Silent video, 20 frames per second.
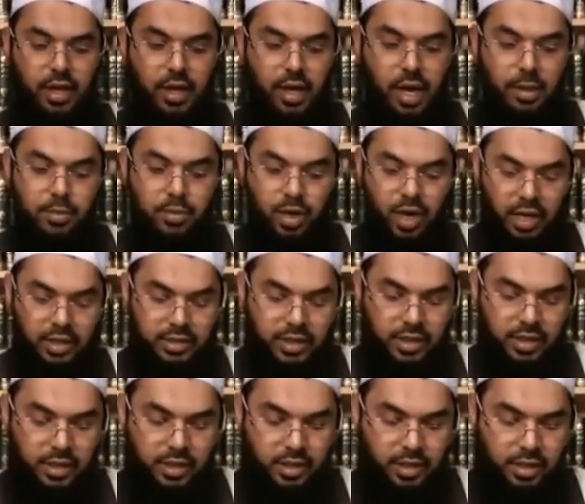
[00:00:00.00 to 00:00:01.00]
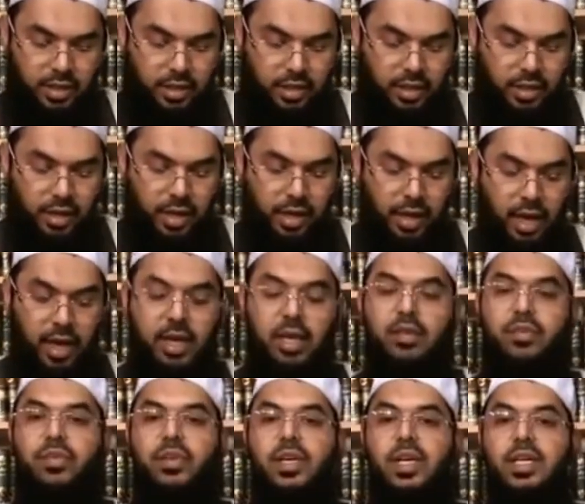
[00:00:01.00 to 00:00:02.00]
Abu'l-Hasan
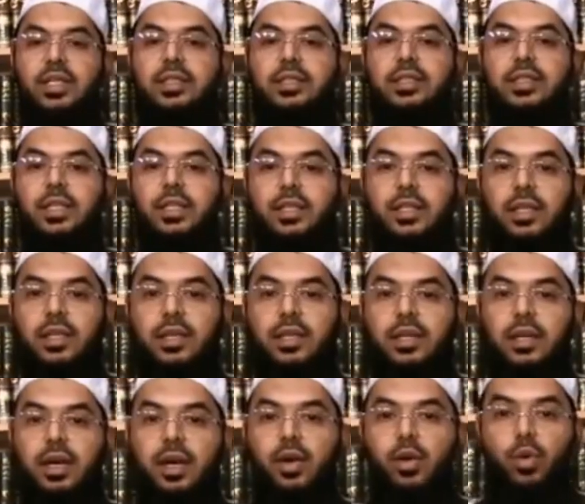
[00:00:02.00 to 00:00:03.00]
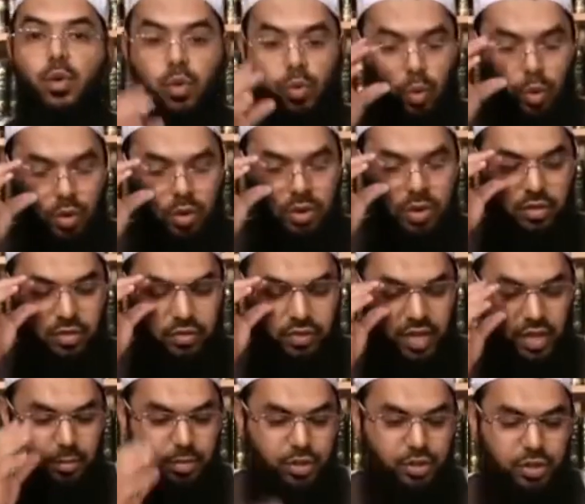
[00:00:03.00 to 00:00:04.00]
al-Hanafi al-Sindi, who wrote the
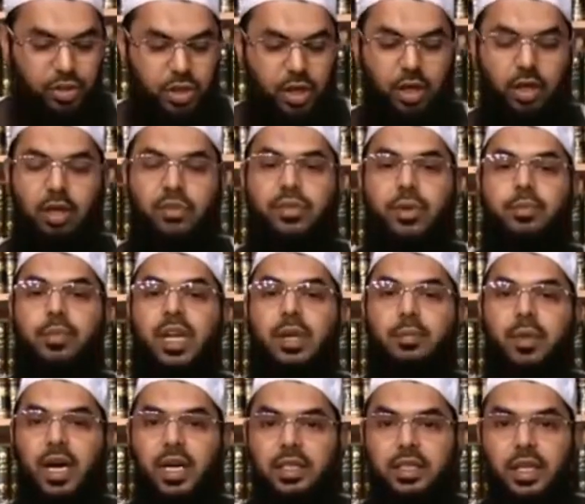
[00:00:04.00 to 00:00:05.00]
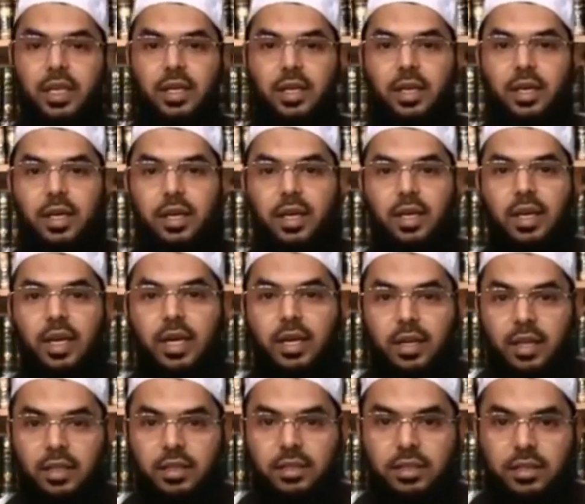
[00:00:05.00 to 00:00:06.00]
famous Sharh of Ibn Majah.
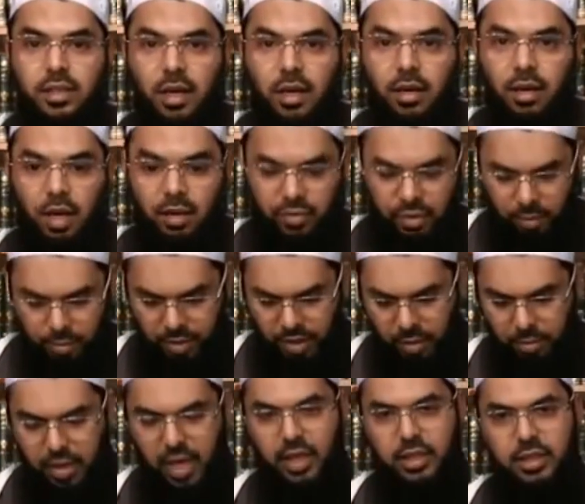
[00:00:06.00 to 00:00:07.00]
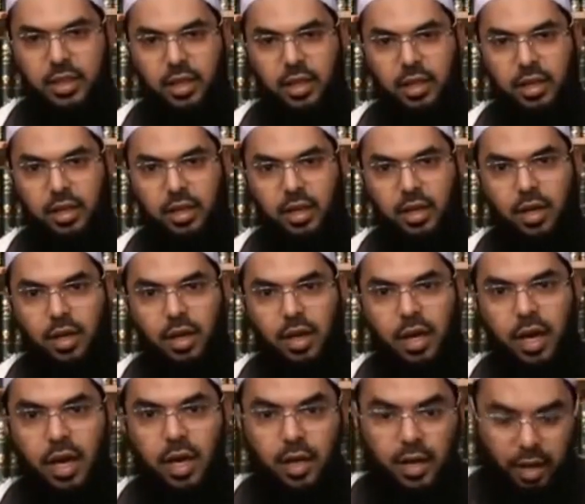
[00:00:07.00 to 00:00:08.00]
In his Sharh of Ibn Majah,
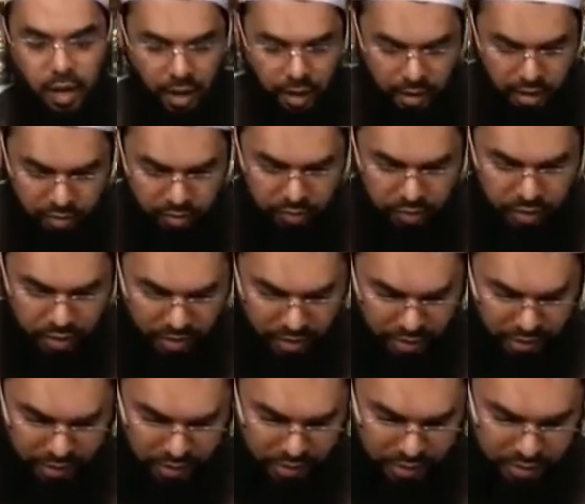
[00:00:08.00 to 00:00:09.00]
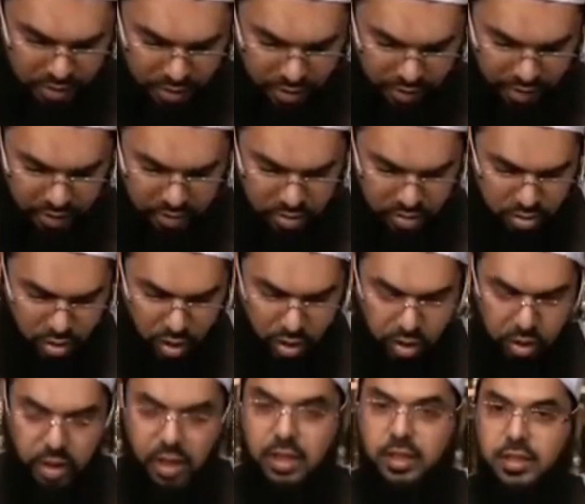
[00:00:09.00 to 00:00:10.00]
al-Hanafi, this great
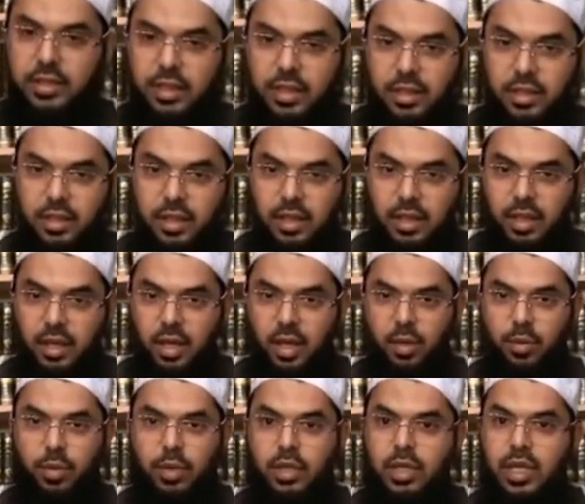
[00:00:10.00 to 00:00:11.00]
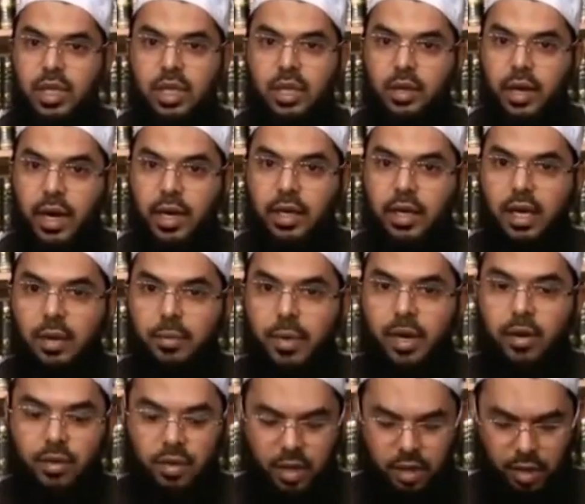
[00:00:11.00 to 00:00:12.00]
scholar al-Sindi, what did he write
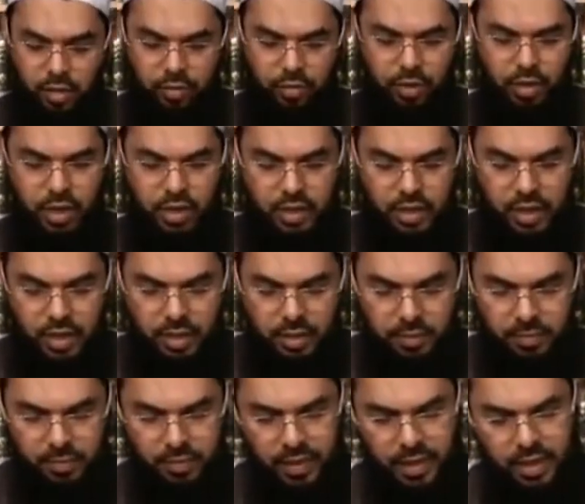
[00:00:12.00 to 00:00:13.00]
about Raf' al-Yadain?